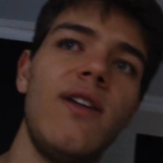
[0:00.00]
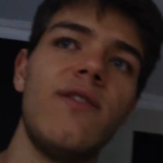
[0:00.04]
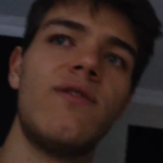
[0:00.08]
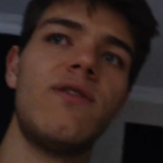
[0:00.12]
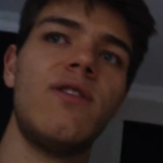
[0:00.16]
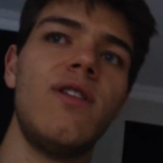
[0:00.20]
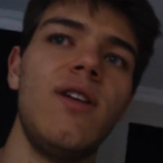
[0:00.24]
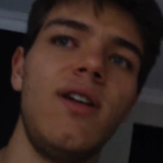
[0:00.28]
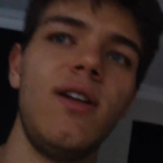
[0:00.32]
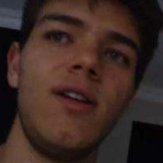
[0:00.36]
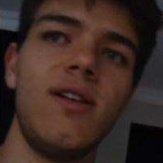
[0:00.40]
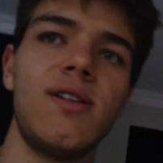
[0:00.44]
if
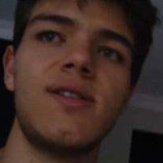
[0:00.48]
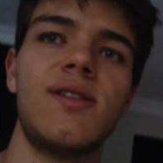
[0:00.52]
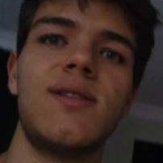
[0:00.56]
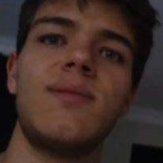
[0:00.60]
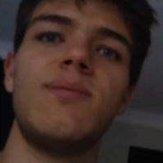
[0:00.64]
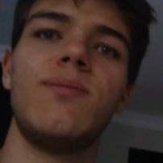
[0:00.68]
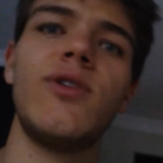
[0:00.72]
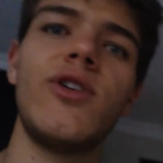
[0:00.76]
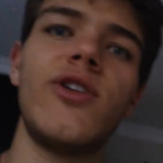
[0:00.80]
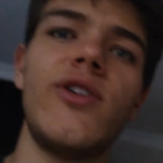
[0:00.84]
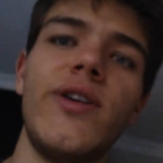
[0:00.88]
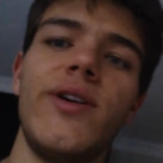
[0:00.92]
there is a
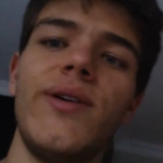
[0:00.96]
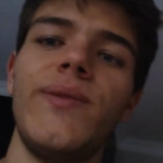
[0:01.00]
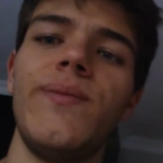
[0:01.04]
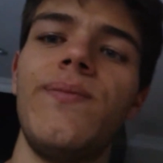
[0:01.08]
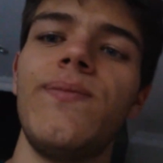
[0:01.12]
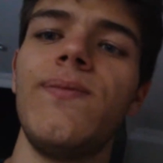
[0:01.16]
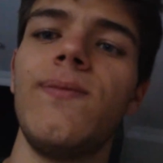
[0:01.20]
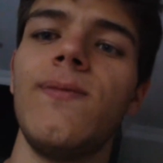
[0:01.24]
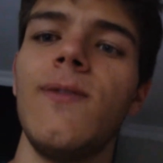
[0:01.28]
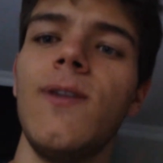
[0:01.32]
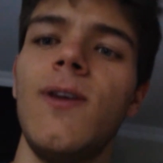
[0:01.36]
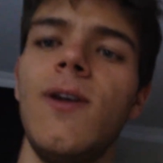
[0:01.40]
mirror.
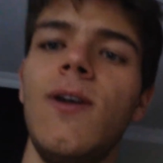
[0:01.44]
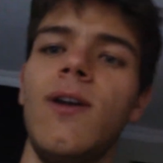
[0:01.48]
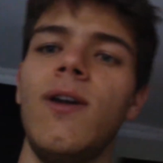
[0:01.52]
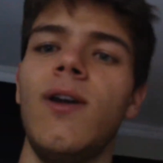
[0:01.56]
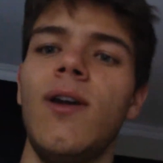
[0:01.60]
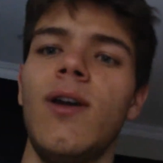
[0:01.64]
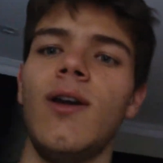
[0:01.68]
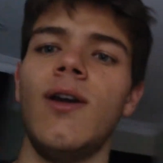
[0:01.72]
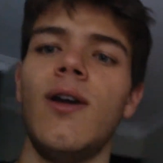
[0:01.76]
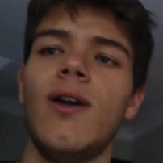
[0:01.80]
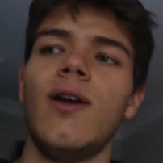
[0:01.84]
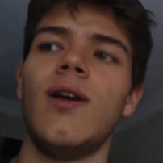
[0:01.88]

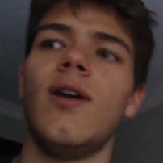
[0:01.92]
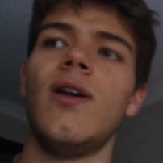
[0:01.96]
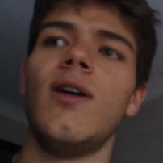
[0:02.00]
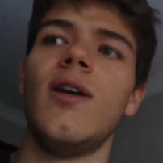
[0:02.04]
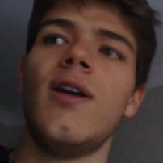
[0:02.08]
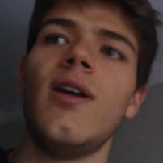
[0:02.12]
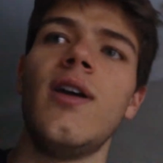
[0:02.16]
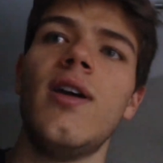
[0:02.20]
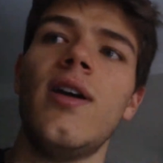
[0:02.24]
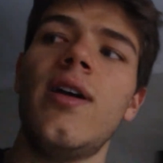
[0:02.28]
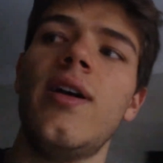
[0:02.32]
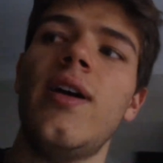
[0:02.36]

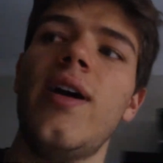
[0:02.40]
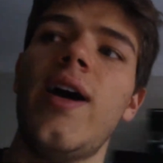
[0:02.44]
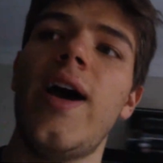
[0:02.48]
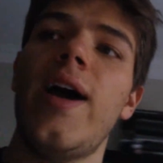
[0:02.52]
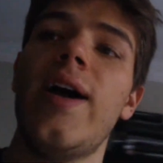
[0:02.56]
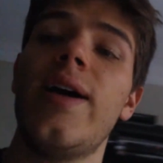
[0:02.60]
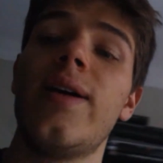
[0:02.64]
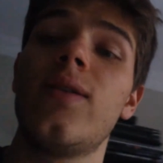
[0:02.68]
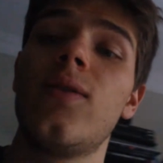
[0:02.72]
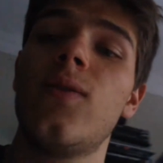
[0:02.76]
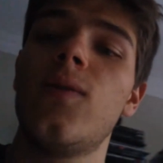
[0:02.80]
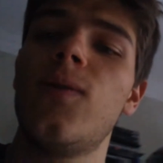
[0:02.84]

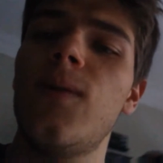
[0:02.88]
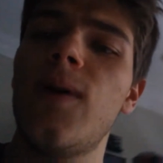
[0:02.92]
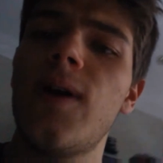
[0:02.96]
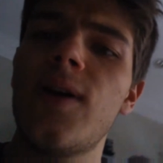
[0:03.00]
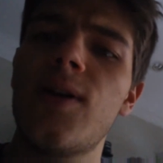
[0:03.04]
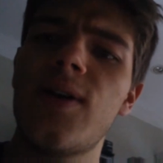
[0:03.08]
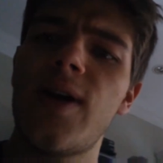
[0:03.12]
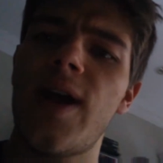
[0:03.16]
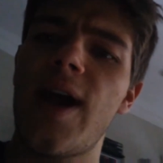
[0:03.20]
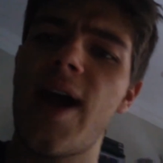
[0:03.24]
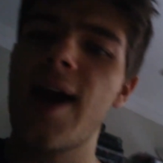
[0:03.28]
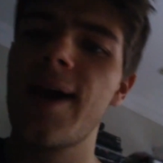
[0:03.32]
And
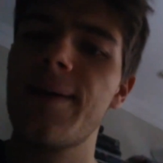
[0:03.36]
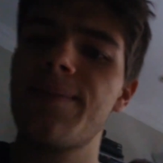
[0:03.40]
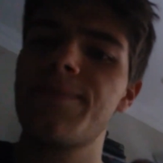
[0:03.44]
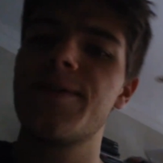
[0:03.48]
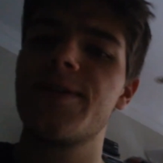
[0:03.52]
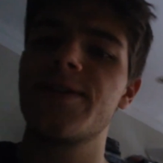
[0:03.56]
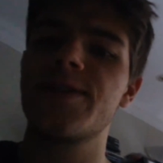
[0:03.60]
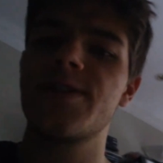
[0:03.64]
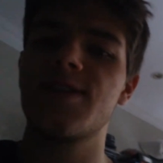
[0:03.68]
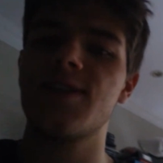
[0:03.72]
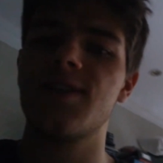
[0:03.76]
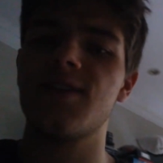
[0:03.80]
what
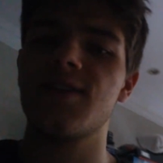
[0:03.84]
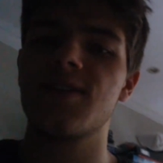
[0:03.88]
happens